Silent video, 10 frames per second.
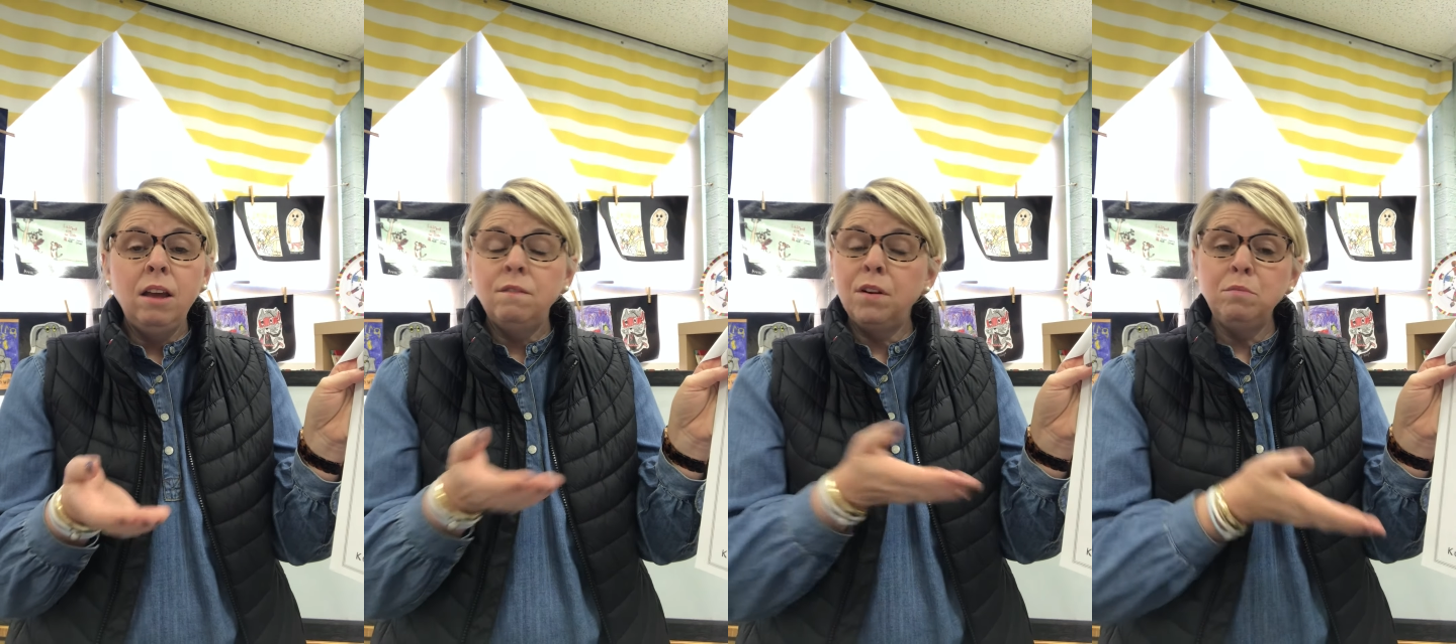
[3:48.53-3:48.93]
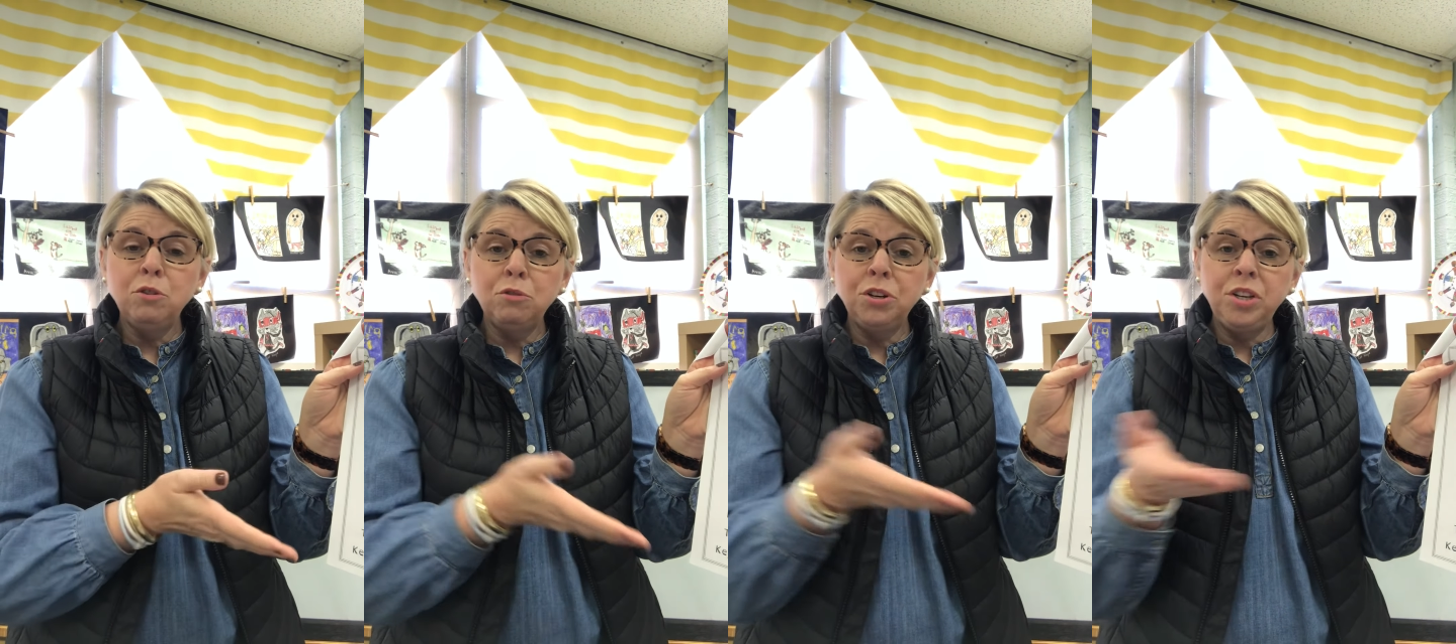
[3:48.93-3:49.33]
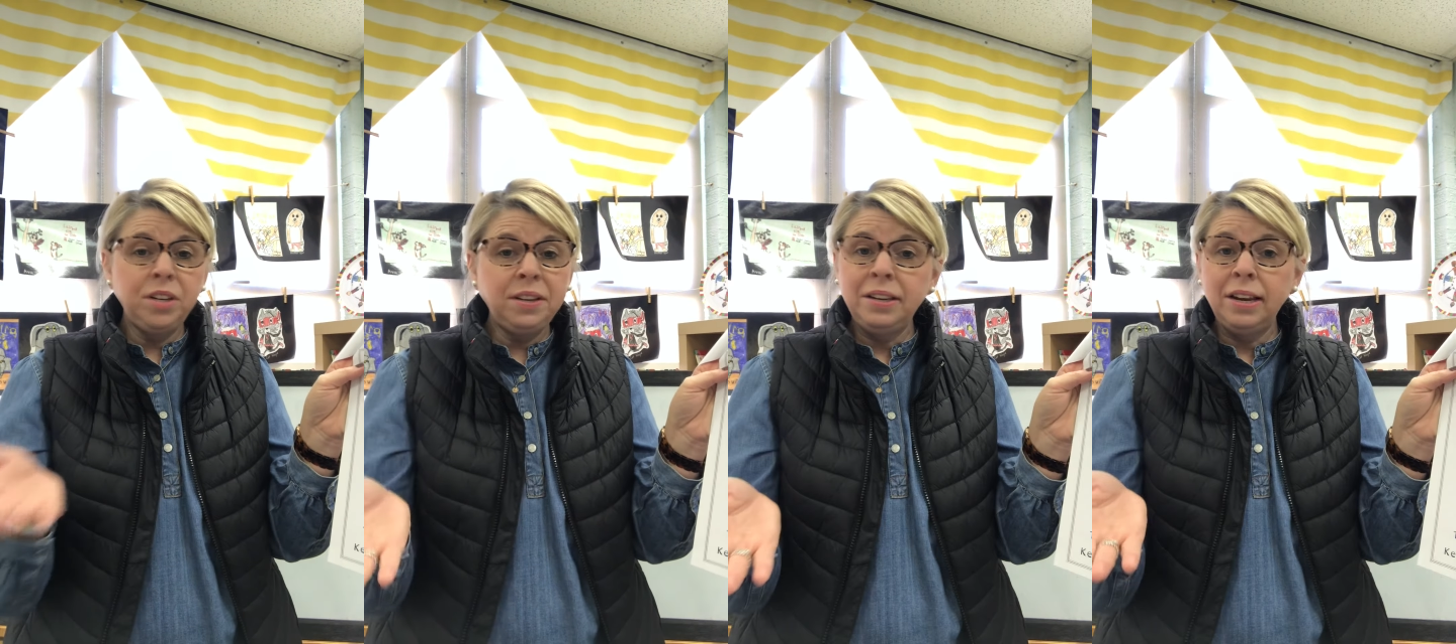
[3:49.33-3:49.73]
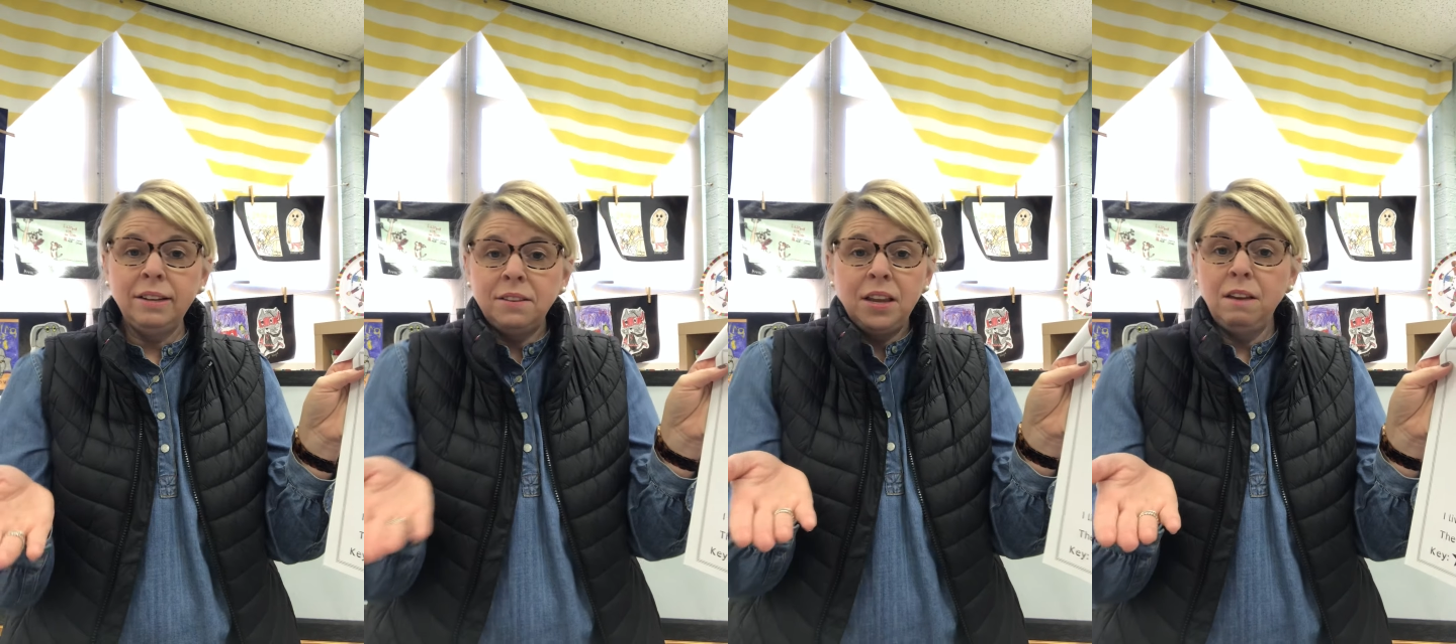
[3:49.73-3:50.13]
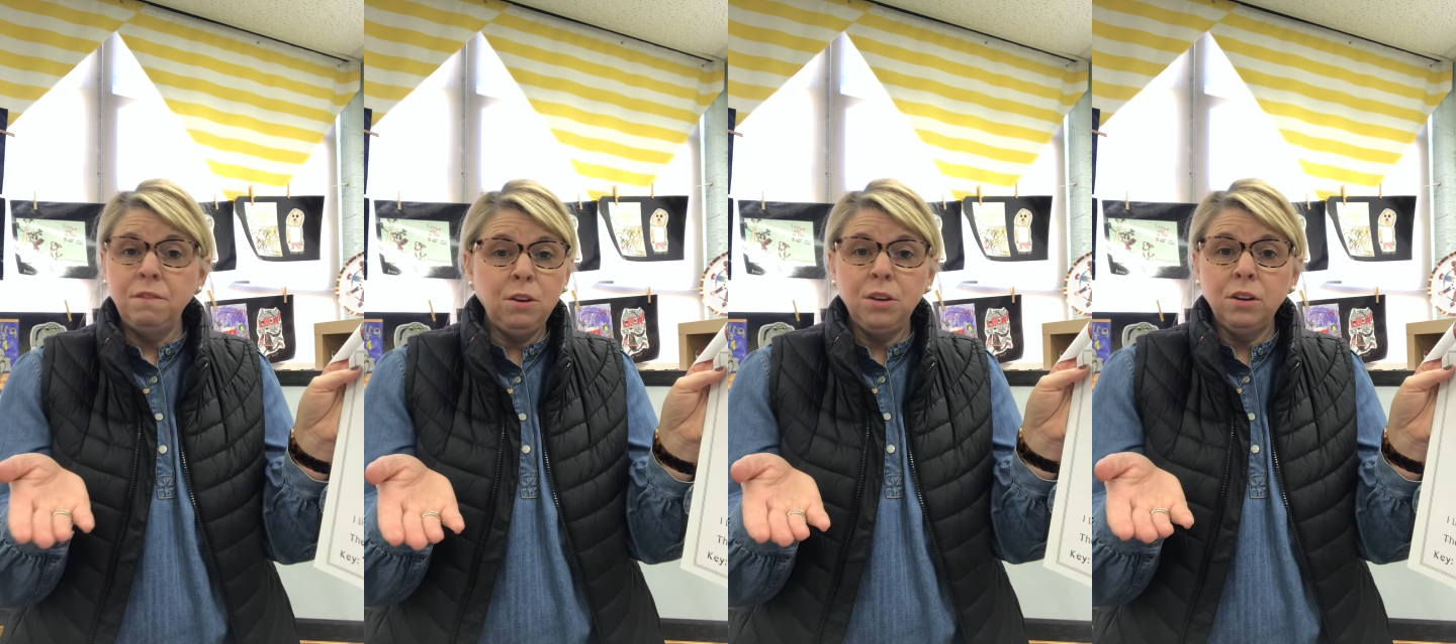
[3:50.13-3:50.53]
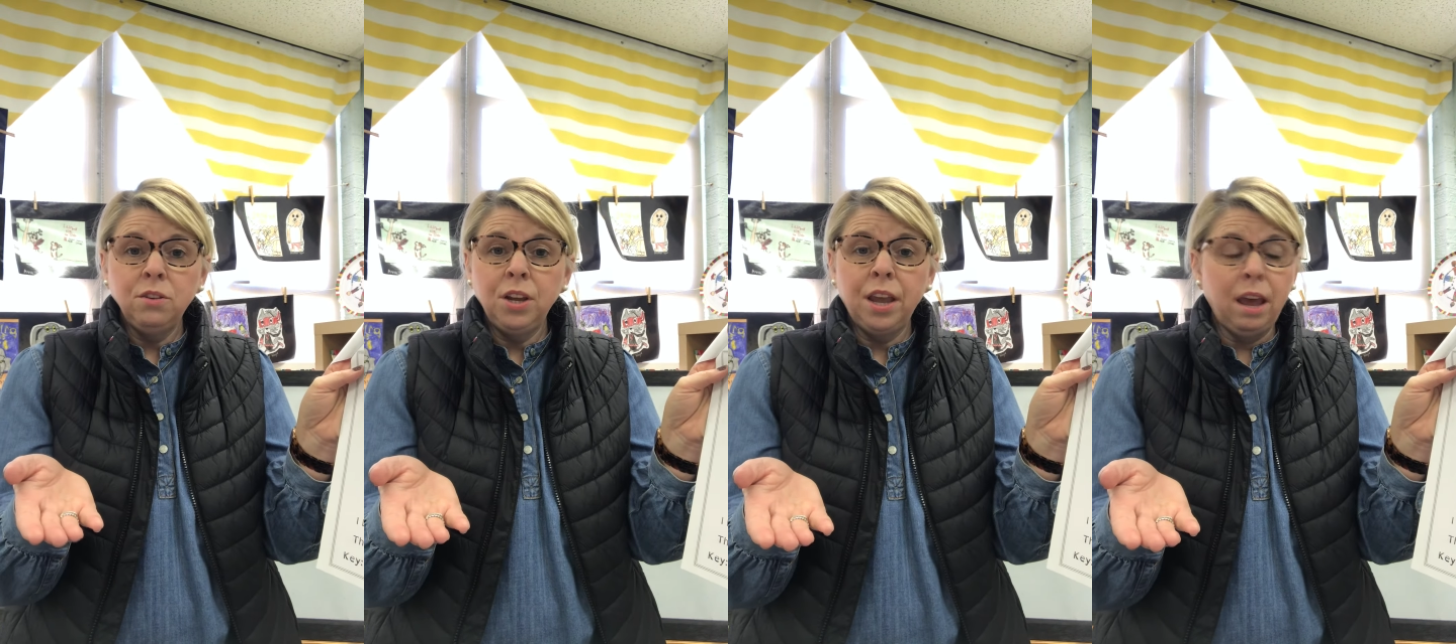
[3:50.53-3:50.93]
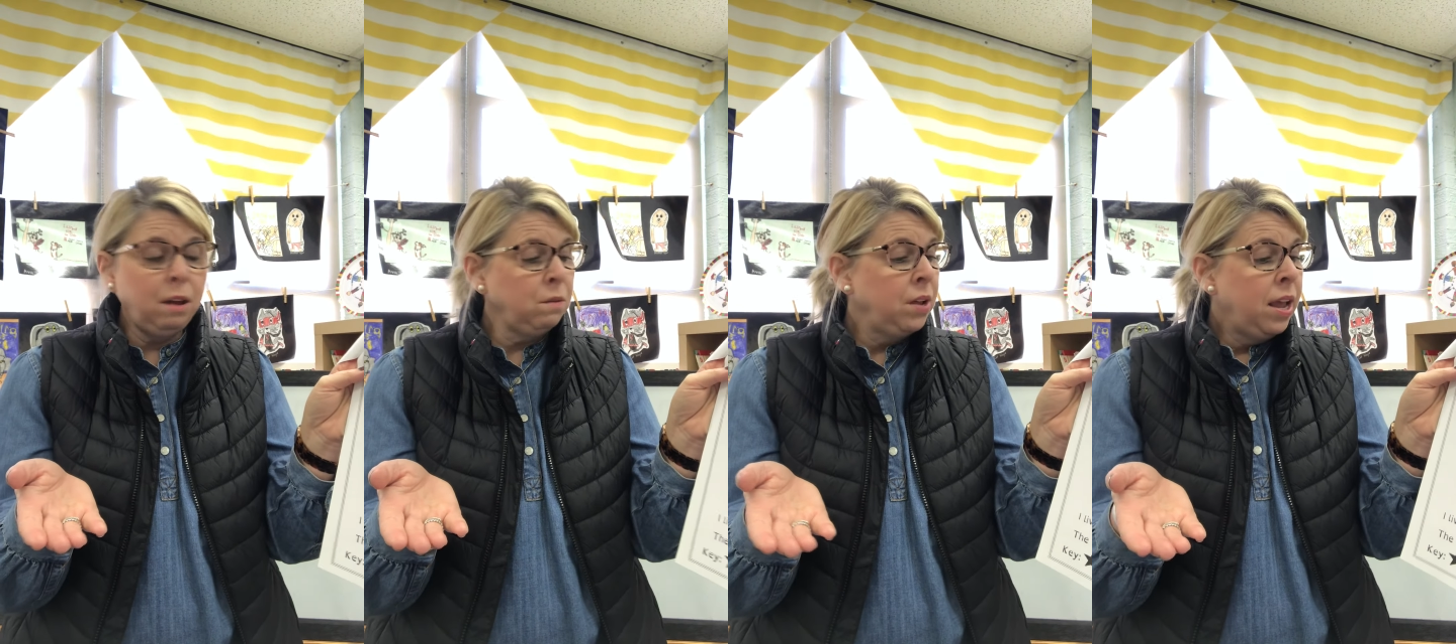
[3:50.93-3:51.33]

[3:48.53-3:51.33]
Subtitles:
from Georgia to Tennessee a few years ago.